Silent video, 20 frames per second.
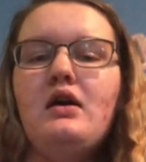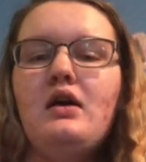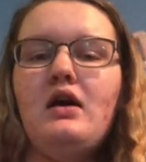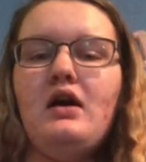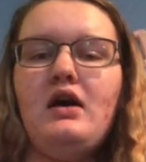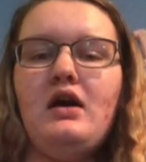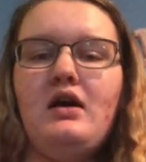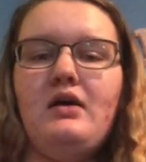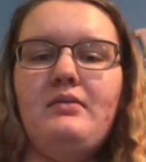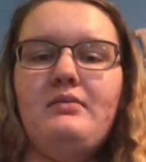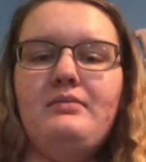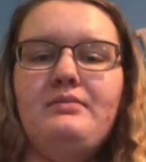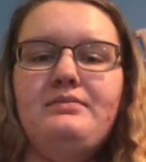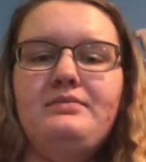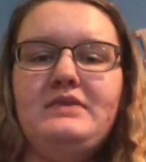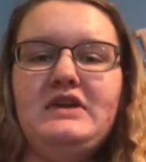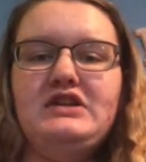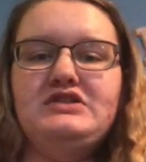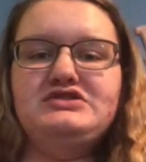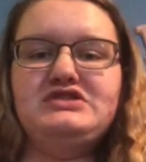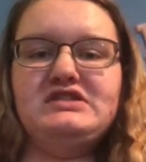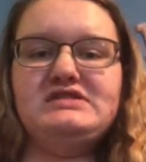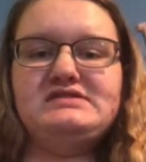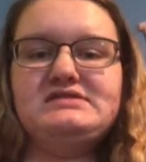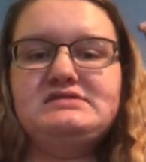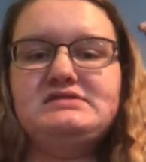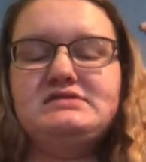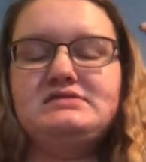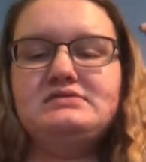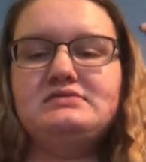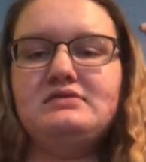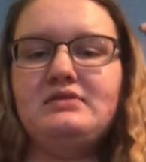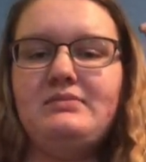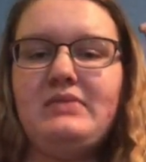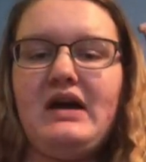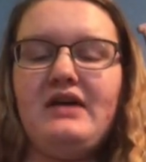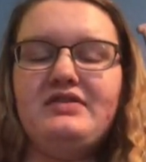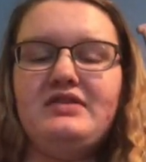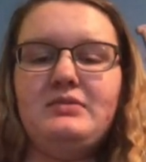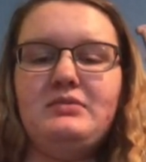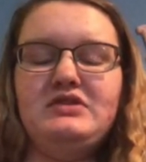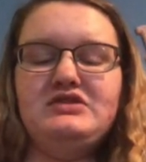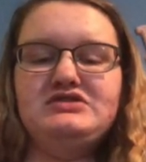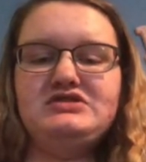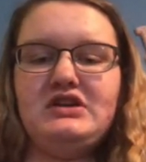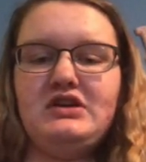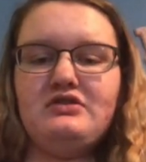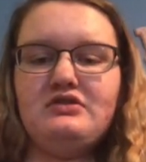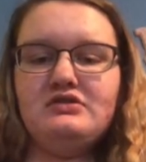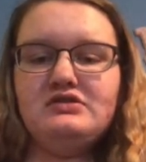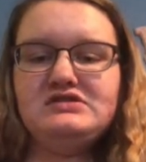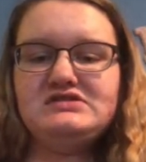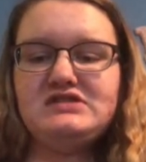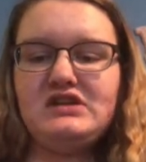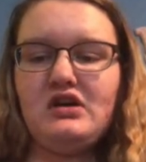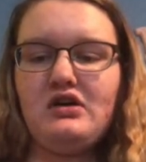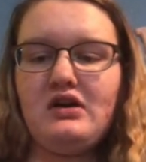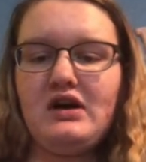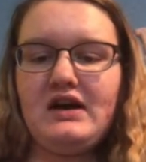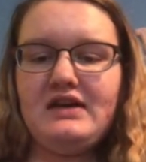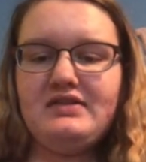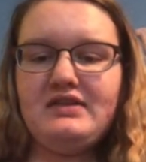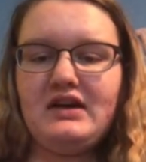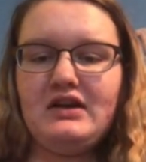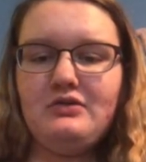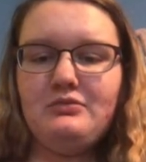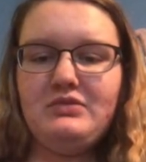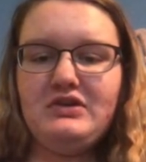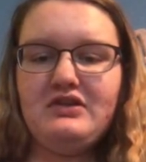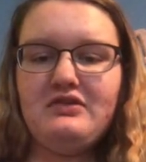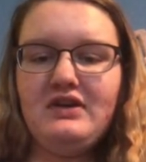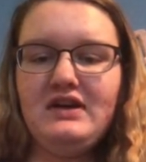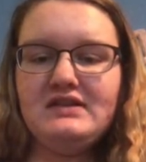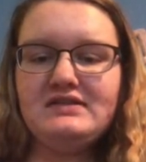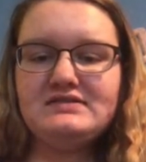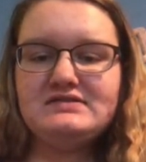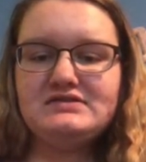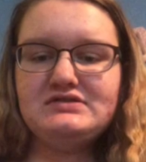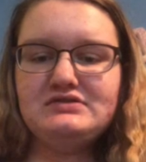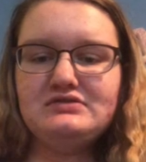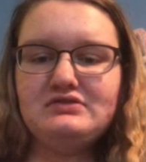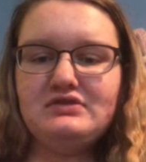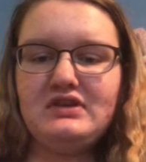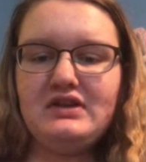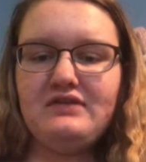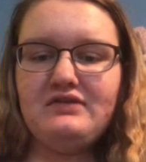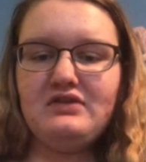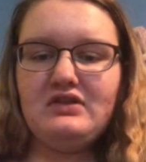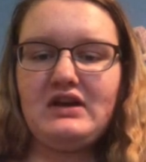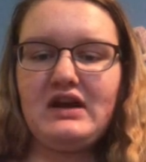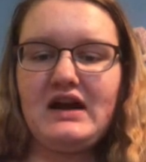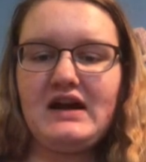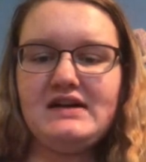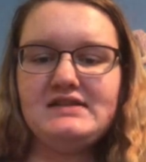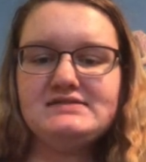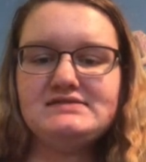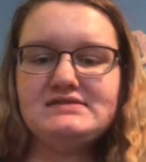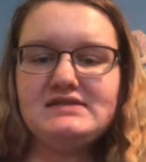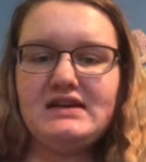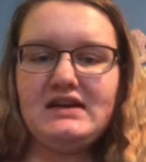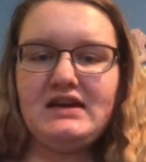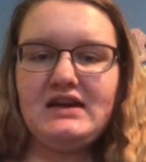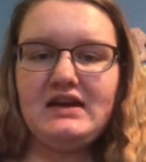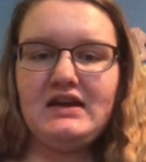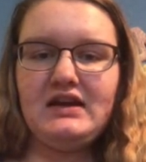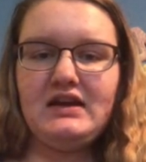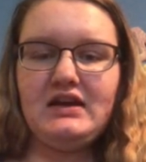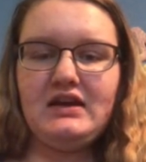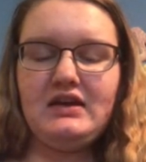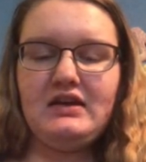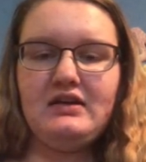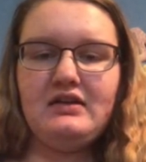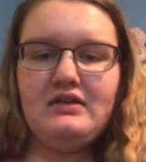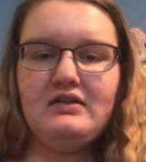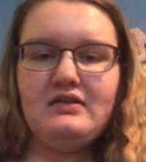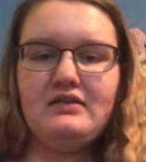And just about them in general. So I thought it would be great to give you guys a